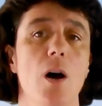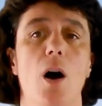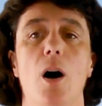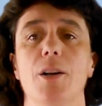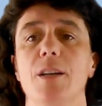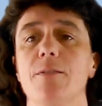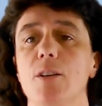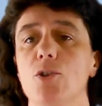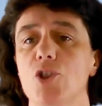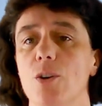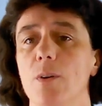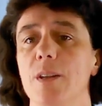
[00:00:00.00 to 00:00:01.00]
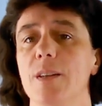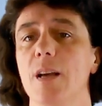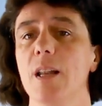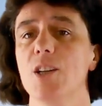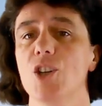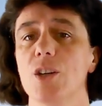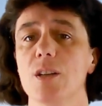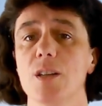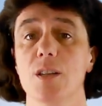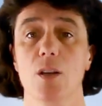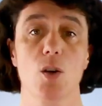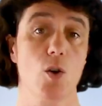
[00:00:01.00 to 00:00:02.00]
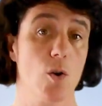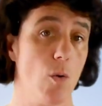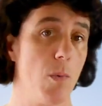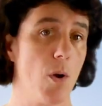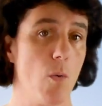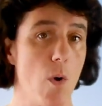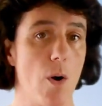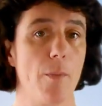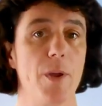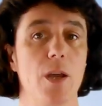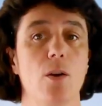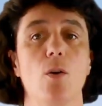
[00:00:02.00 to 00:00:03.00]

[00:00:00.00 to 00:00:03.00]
artificial intelligence, global warming,